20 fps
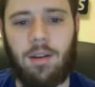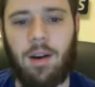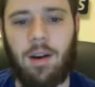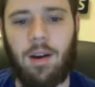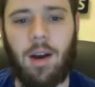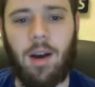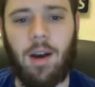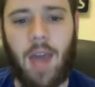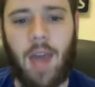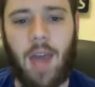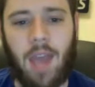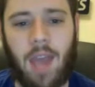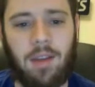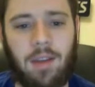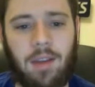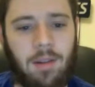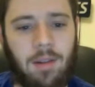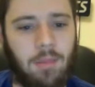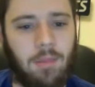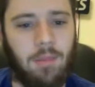
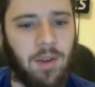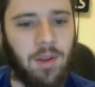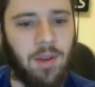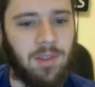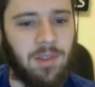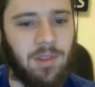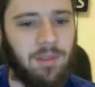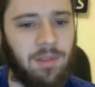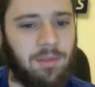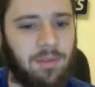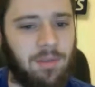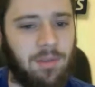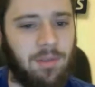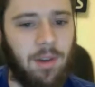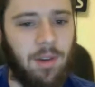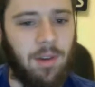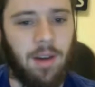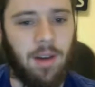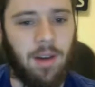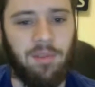accurate measures of
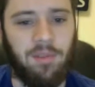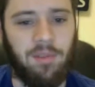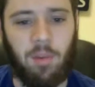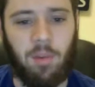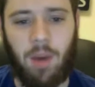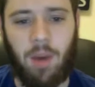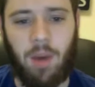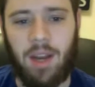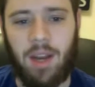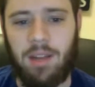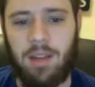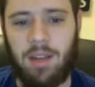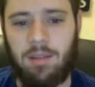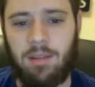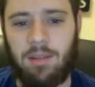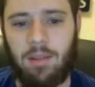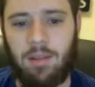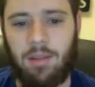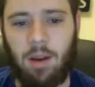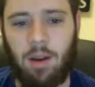full body
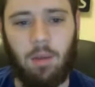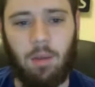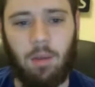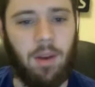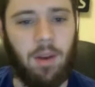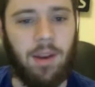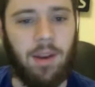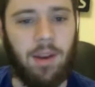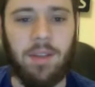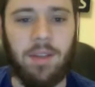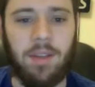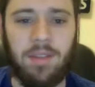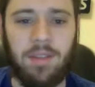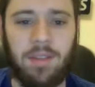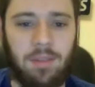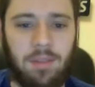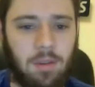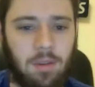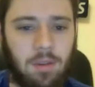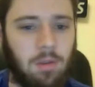
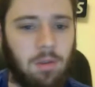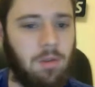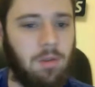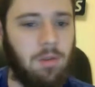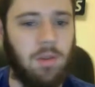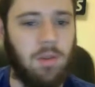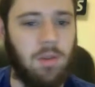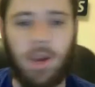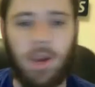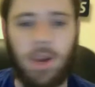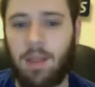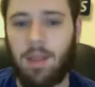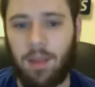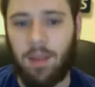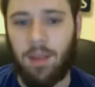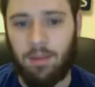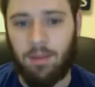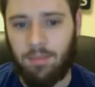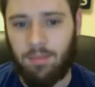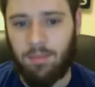readiness to do
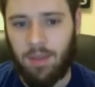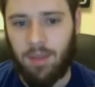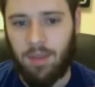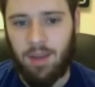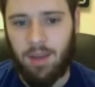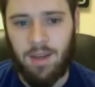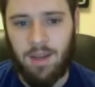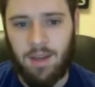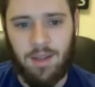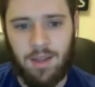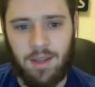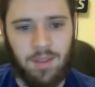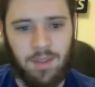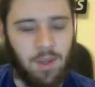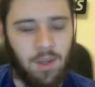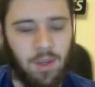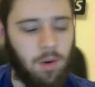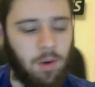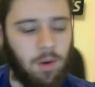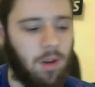anything.
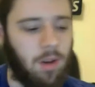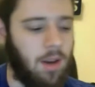So,